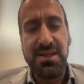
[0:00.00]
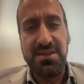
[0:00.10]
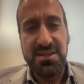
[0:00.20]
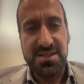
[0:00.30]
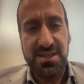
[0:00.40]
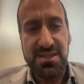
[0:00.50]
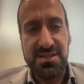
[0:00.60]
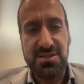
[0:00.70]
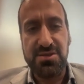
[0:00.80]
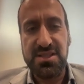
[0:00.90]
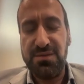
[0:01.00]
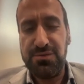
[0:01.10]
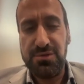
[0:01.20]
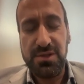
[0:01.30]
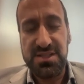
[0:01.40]
This leads to
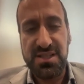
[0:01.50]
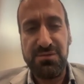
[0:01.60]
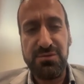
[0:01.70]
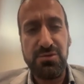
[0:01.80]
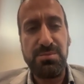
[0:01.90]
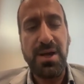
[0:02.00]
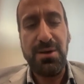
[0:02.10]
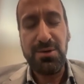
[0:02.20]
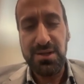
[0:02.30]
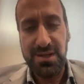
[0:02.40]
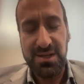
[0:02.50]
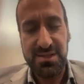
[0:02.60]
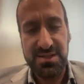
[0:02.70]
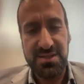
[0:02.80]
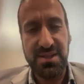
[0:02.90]
several parallel
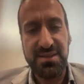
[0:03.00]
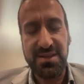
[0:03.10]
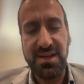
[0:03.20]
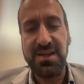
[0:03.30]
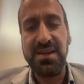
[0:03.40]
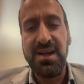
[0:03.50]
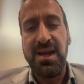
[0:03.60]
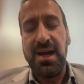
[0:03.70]
hits that can